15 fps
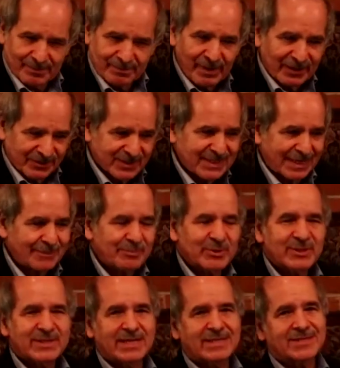about 10%
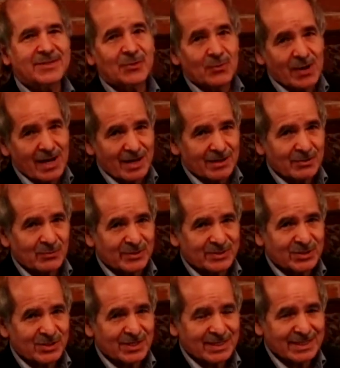Syrah,
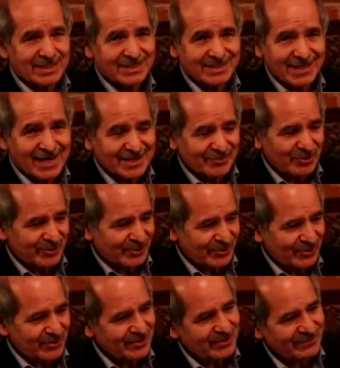which is not a
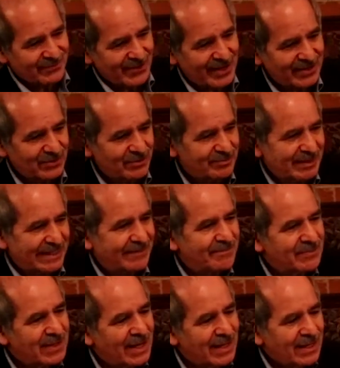Bordeaux varietal, but
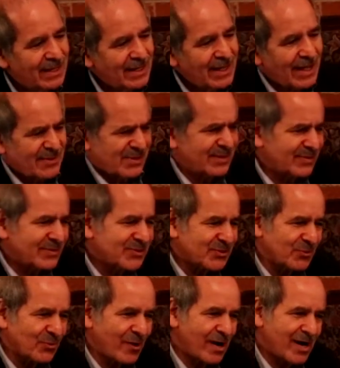I think the
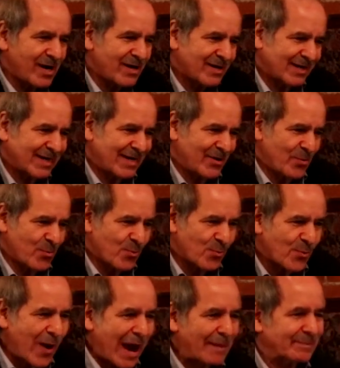Syrah kind of
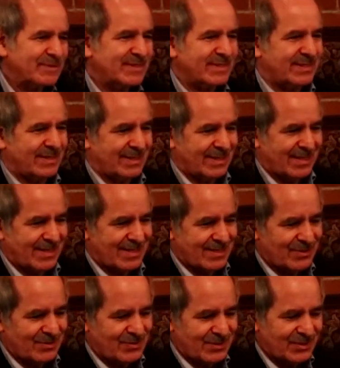wraps
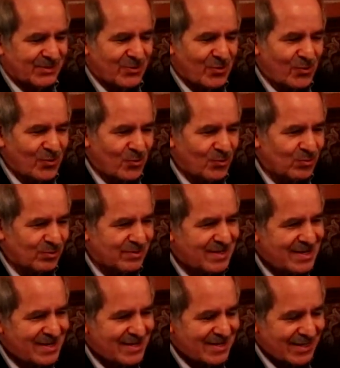this whole
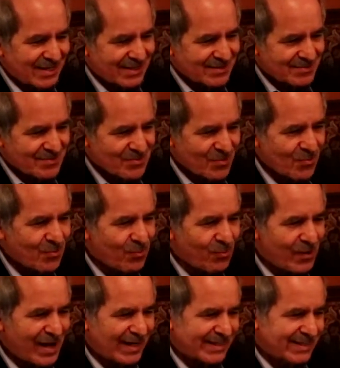
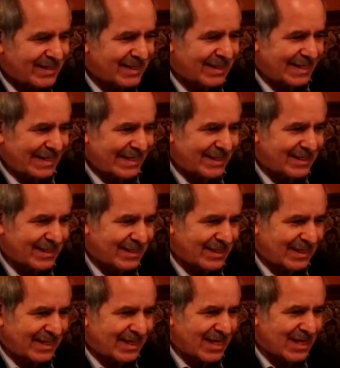wine in
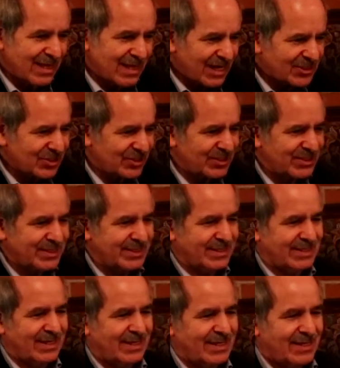a luscious,